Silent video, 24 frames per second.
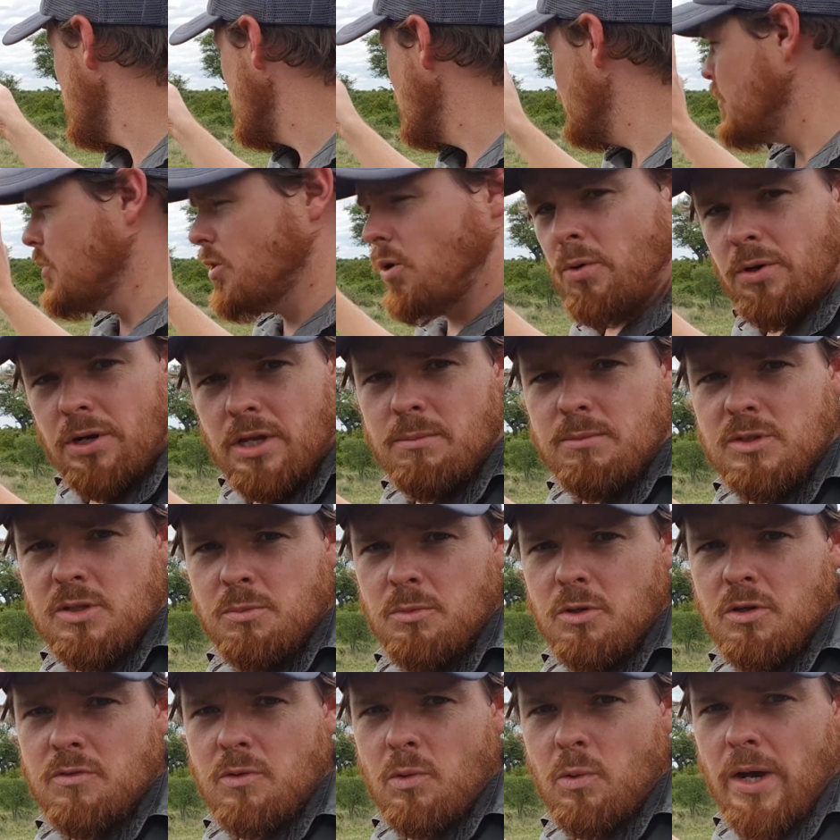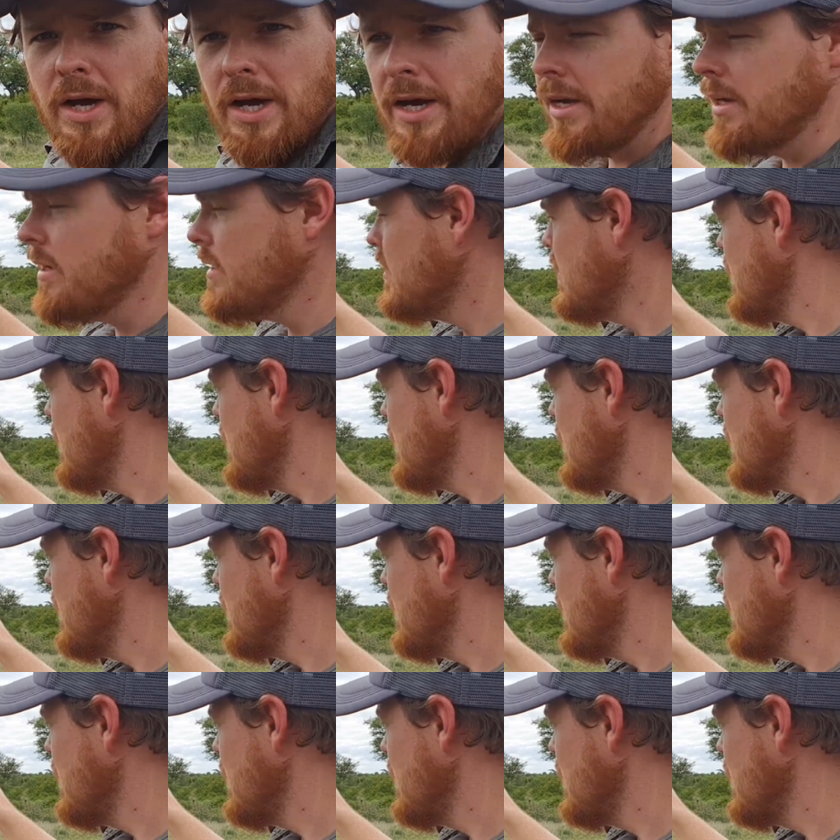We don't want him to move away